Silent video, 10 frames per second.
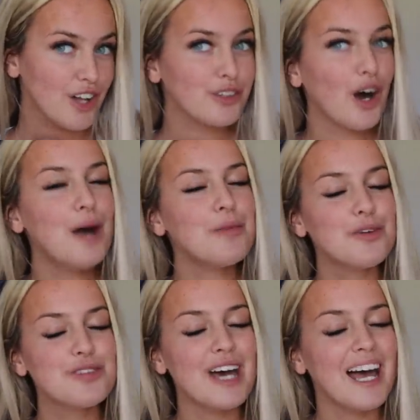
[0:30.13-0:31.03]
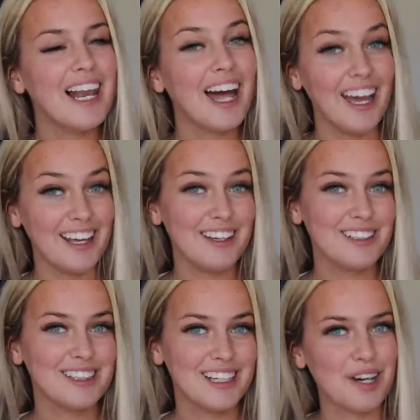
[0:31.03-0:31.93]
So I'm off to LA
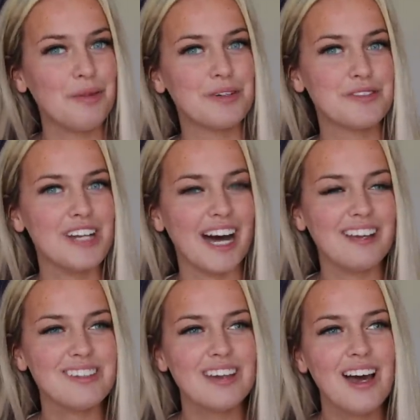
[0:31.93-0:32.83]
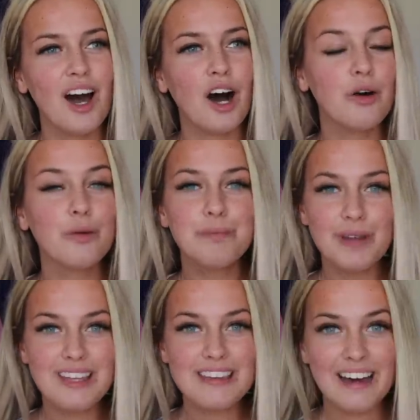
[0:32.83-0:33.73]
in a couple of days. I will
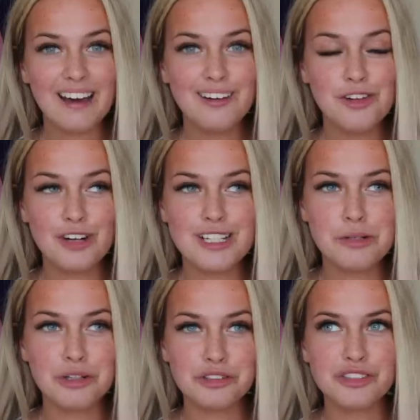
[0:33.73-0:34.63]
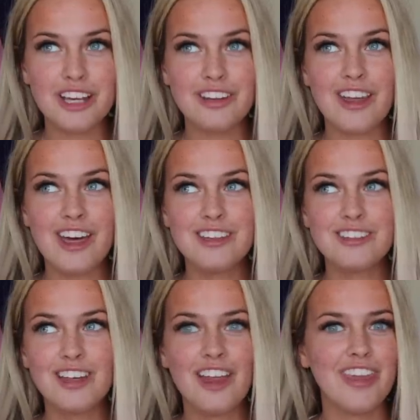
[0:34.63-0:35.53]
be there already when you're seeing
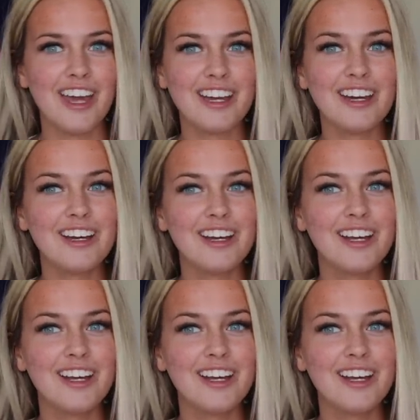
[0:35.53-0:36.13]
this, I think.